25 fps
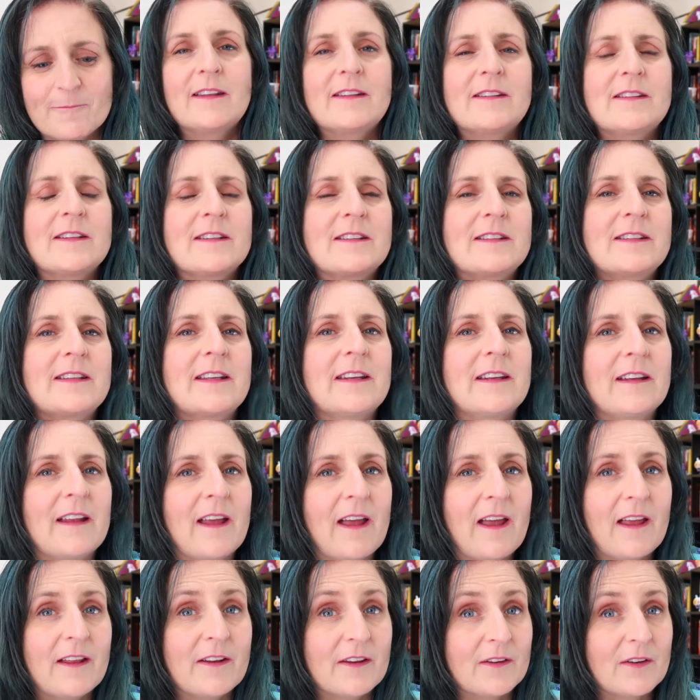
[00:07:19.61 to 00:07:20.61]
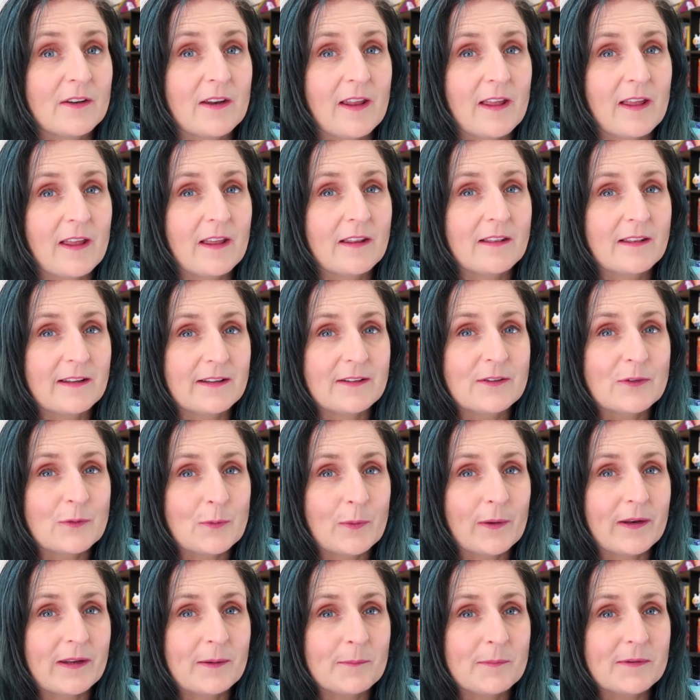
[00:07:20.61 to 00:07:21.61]
Let's just set it at least
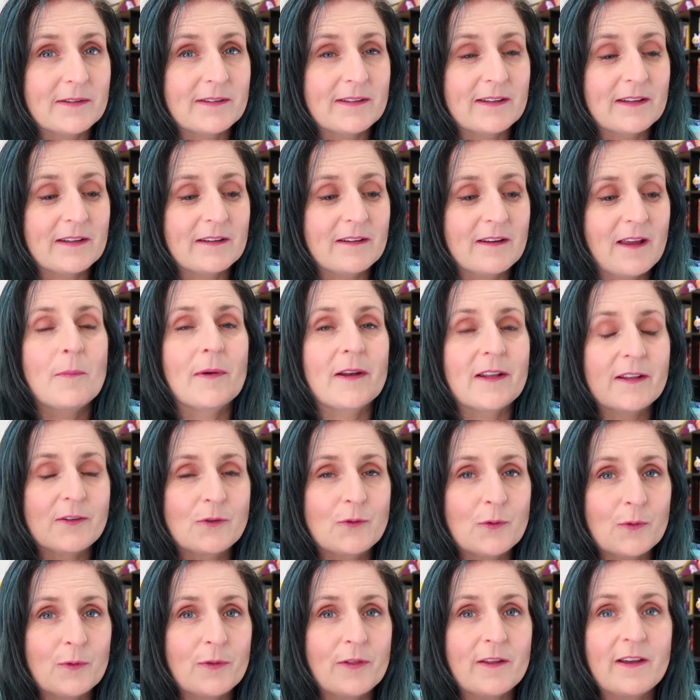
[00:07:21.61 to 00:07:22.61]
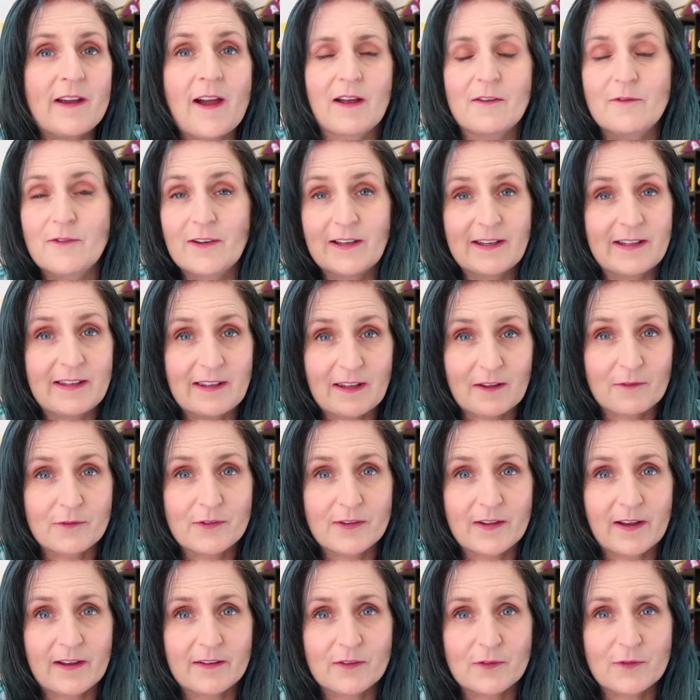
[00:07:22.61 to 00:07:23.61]
20%. But I do think I really love
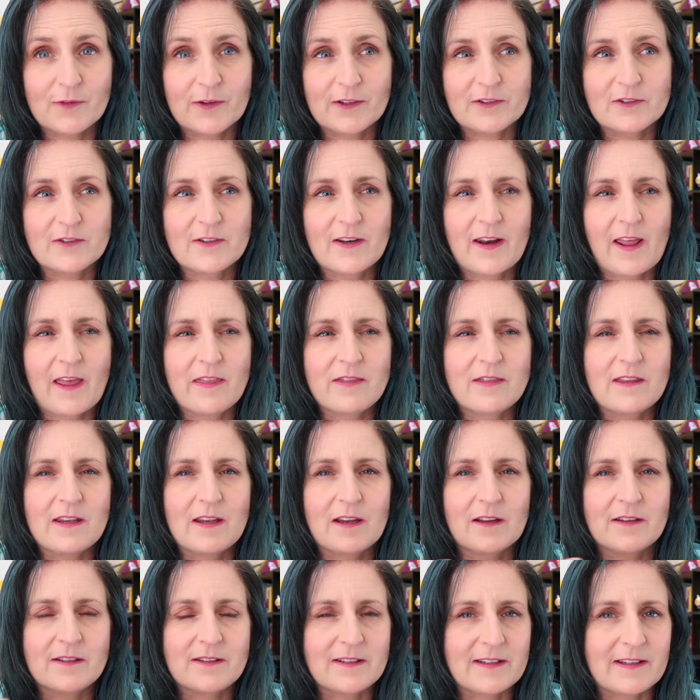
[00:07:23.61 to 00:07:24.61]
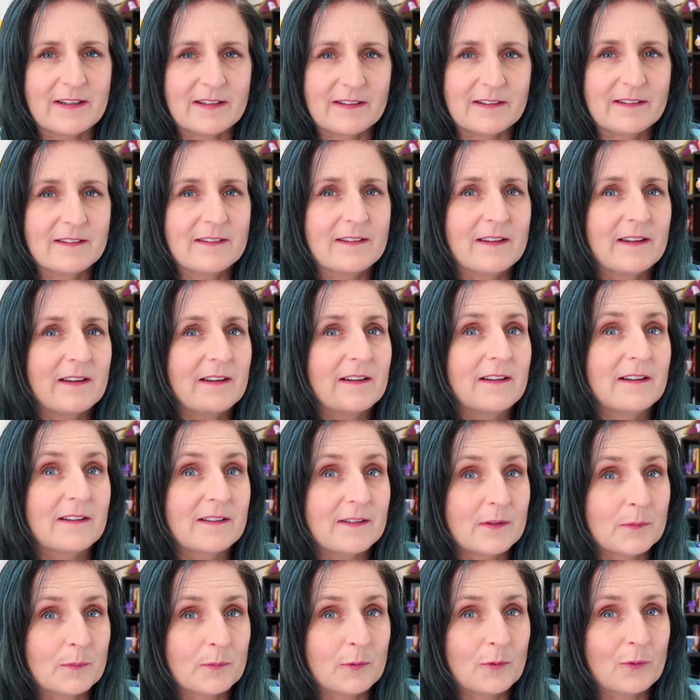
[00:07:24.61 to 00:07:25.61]
science fiction and the ideas that it
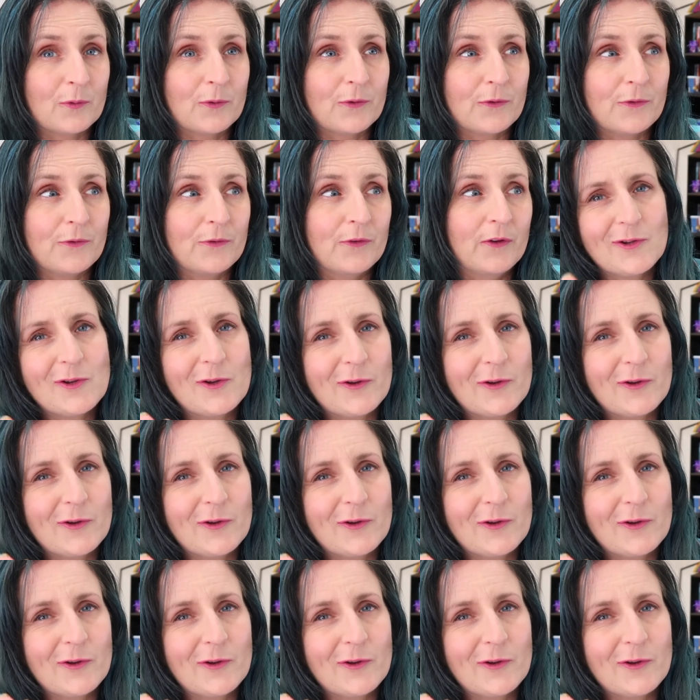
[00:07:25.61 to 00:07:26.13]
explores.